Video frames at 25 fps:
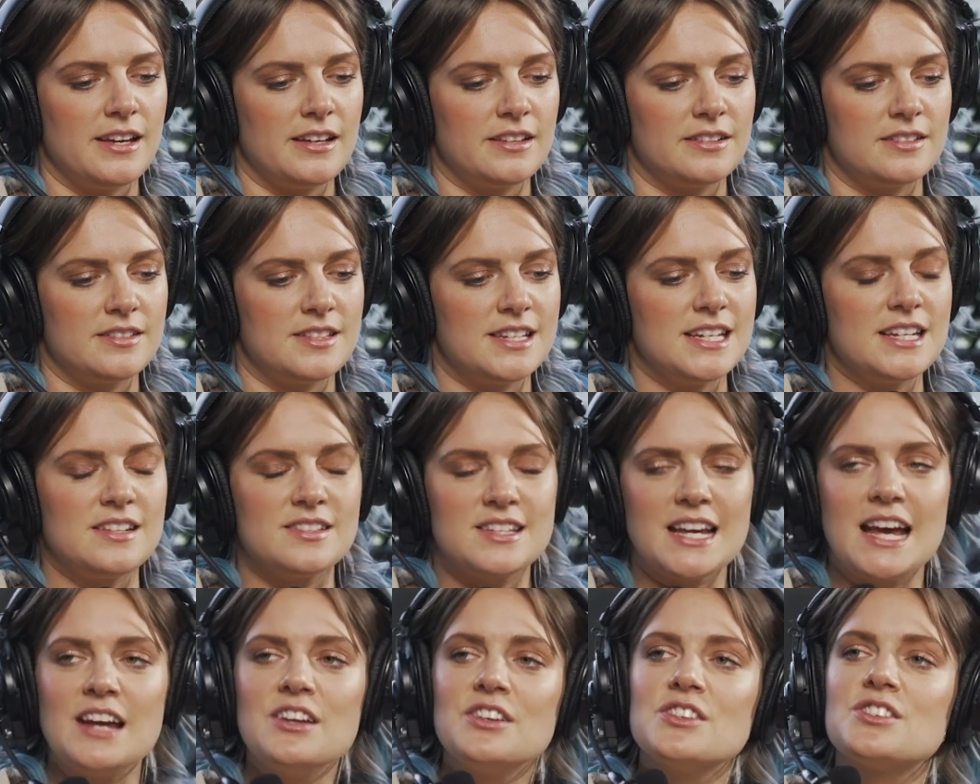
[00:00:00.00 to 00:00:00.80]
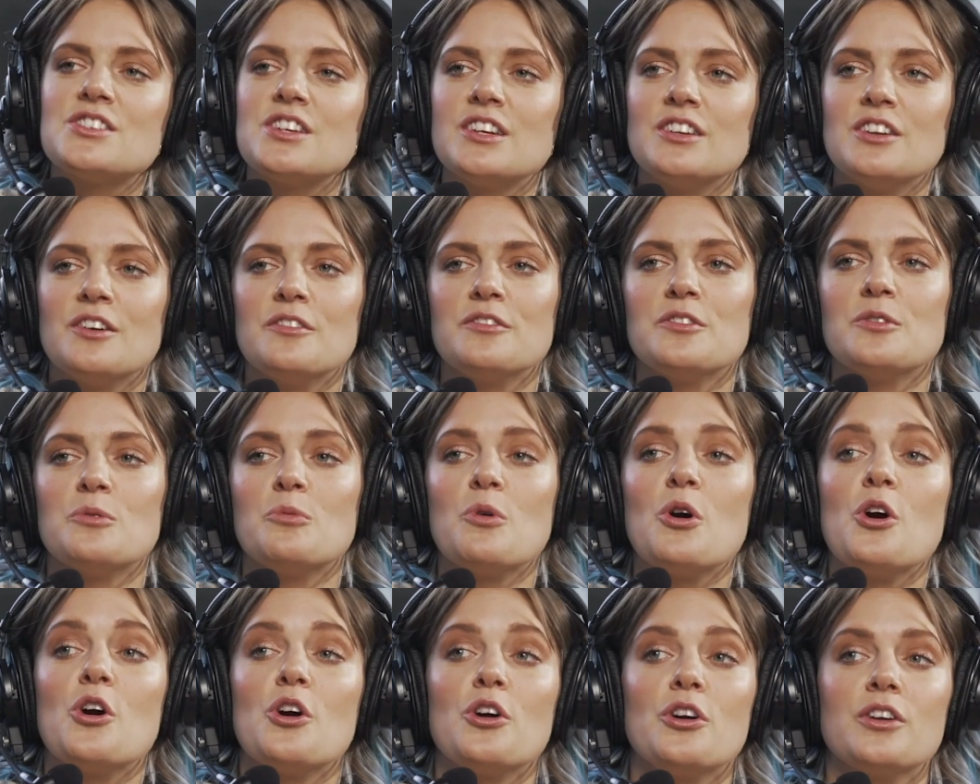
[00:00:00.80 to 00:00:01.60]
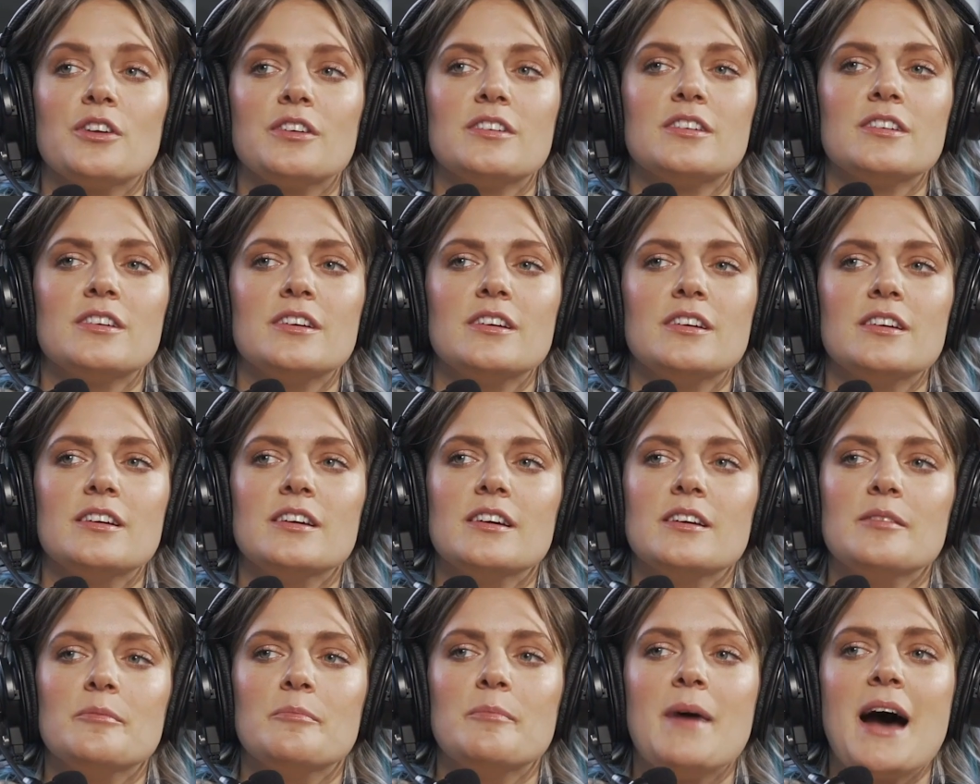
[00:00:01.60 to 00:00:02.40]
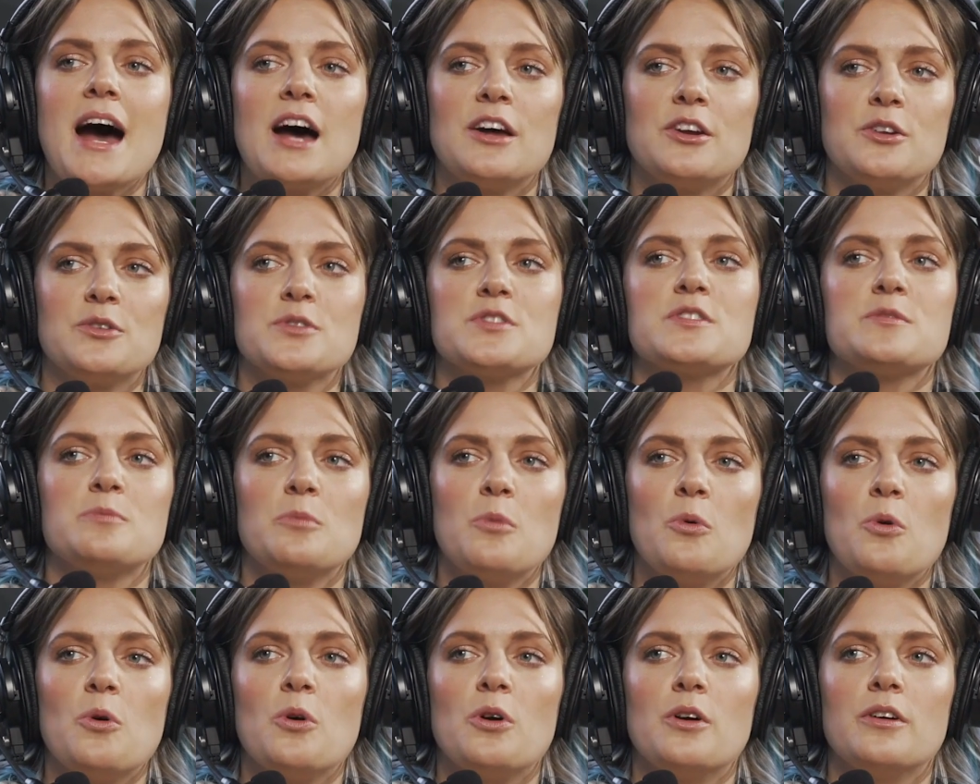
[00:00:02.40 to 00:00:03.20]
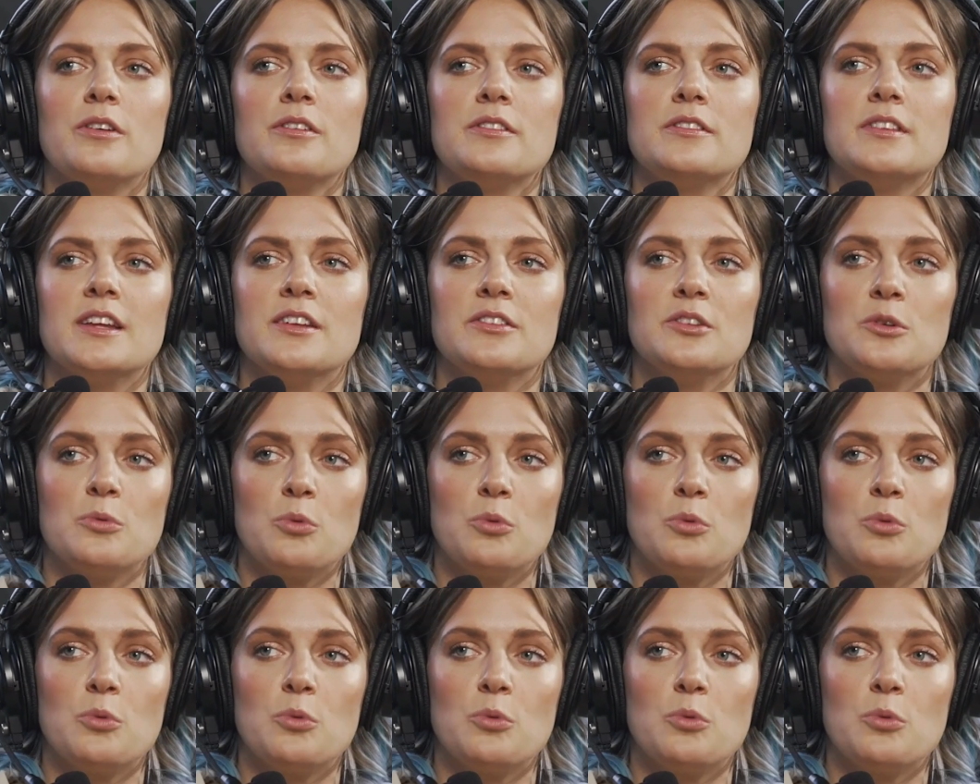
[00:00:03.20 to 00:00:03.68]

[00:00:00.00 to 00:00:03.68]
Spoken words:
the intention of the word matters more than the